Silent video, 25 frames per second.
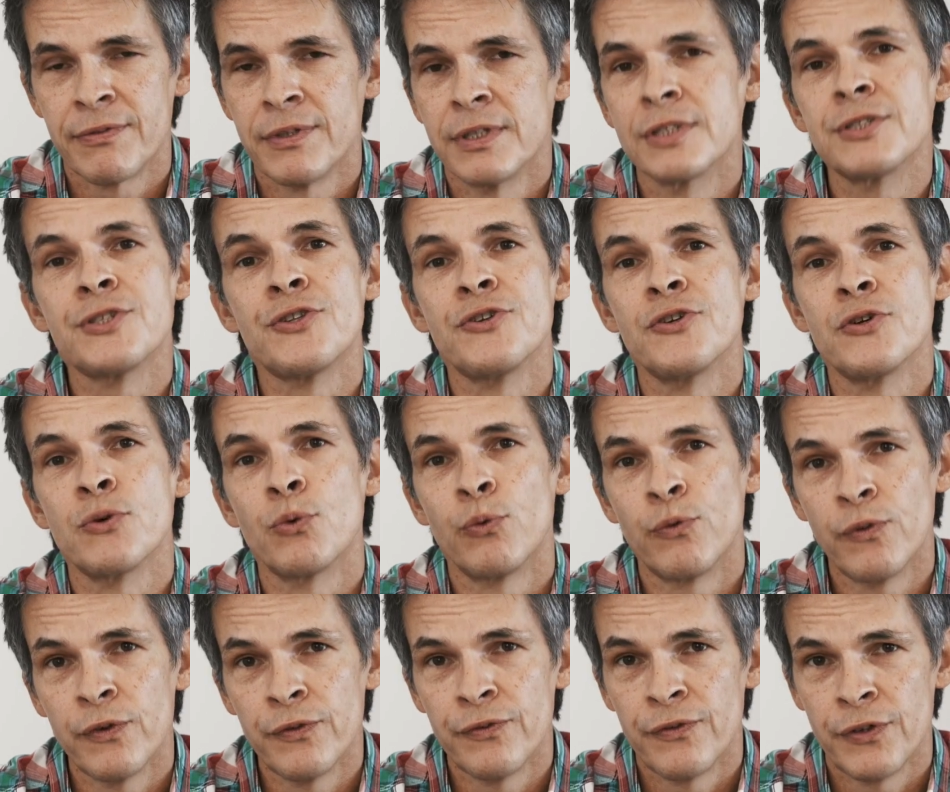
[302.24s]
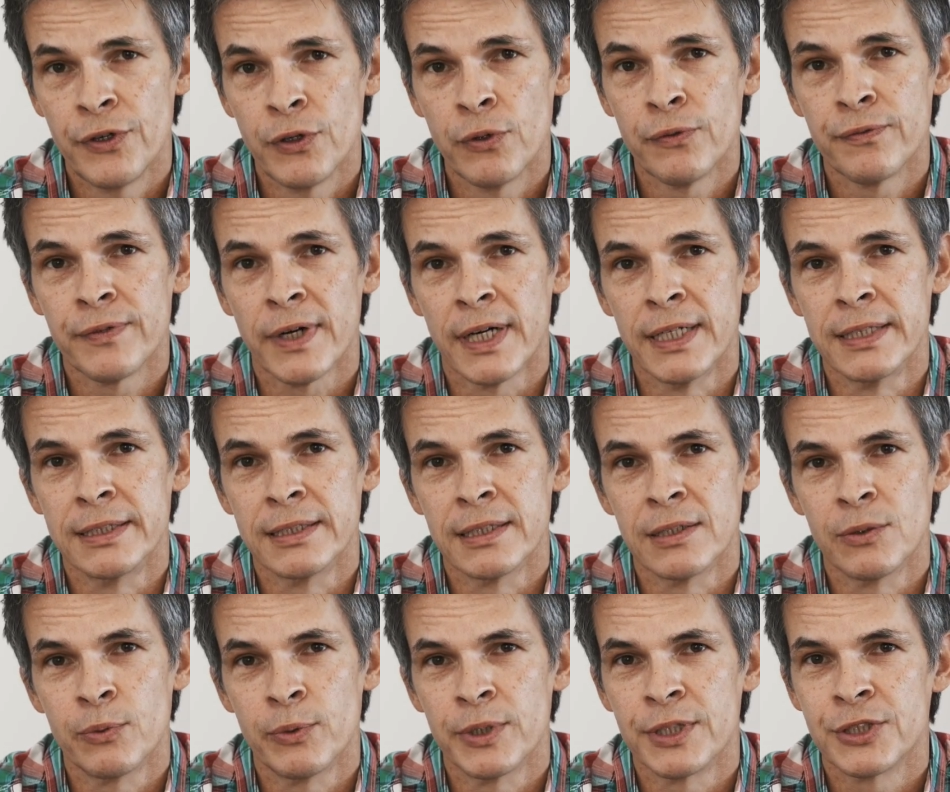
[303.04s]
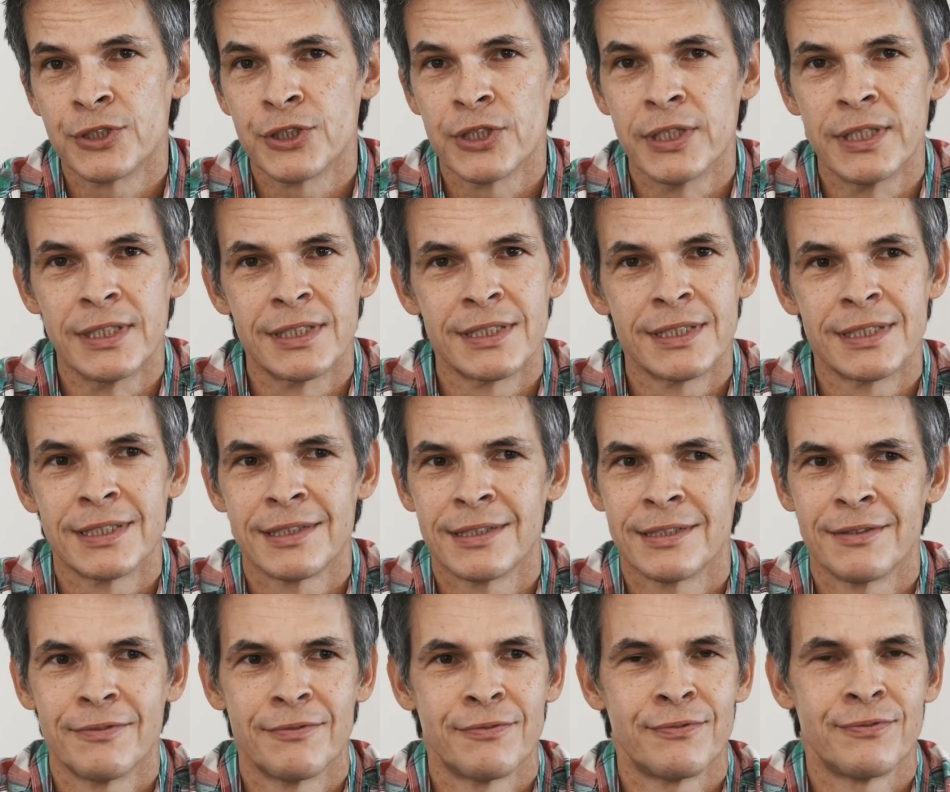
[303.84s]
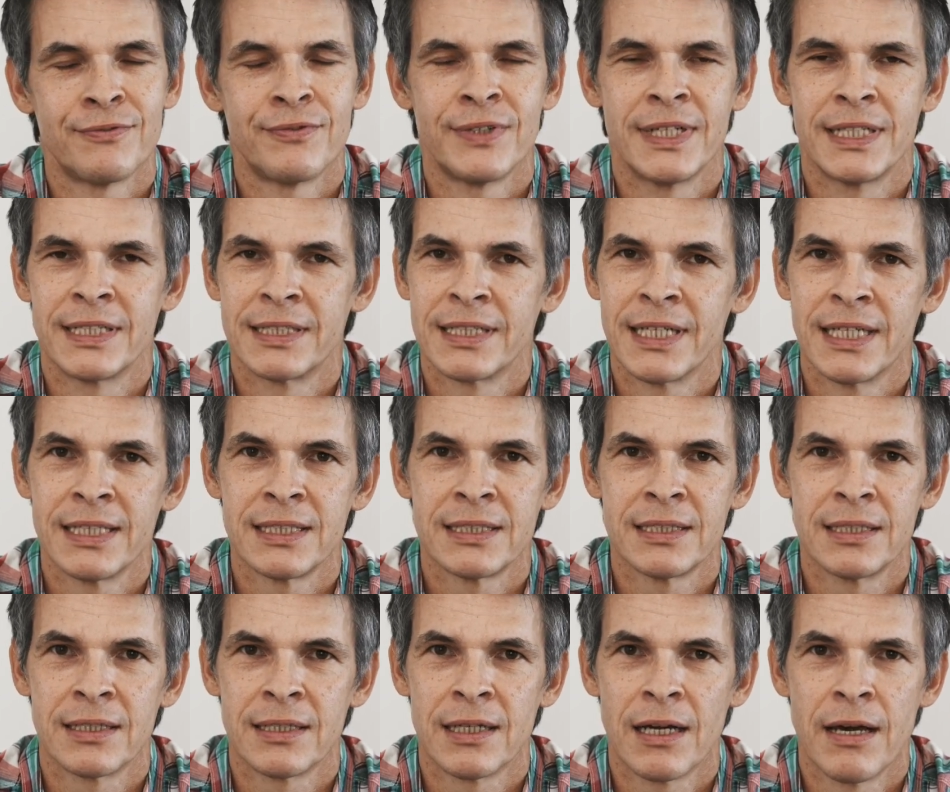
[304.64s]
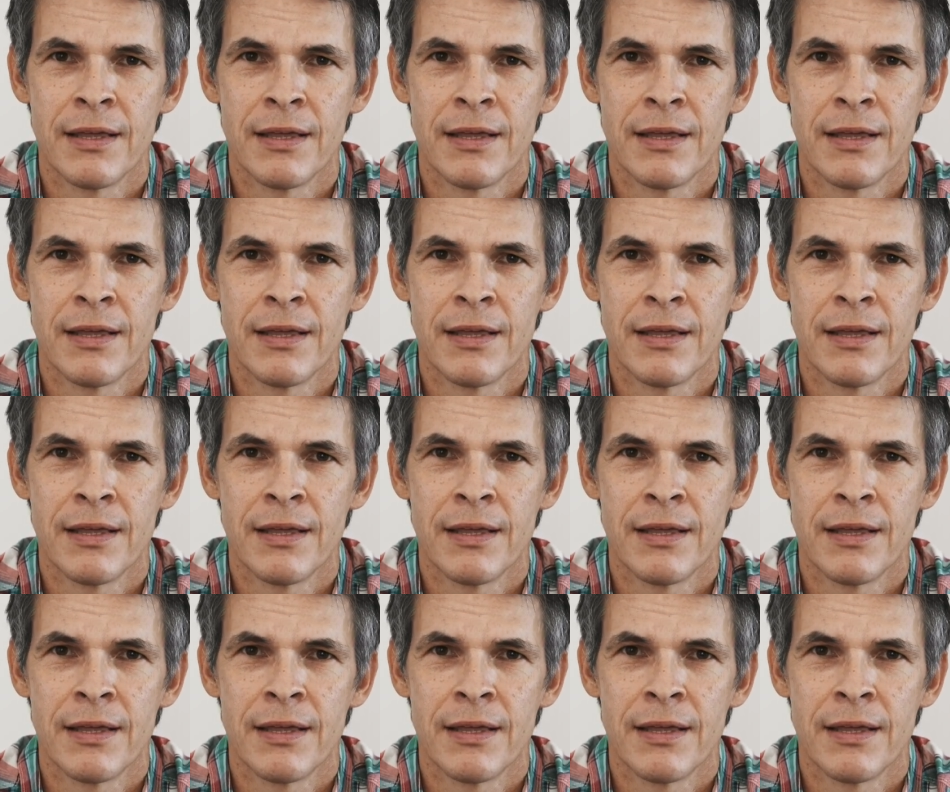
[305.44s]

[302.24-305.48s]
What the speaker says: this new viewfinder, which is fantastic.